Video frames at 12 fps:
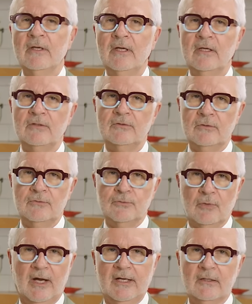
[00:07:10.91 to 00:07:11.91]
into
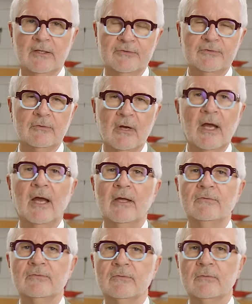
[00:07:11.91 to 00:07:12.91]

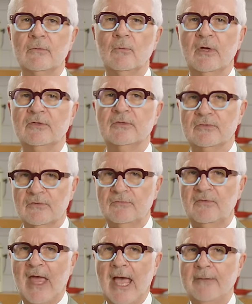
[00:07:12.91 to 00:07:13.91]
triglycerides, which is a
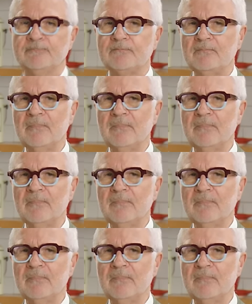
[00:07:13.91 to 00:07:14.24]
fat,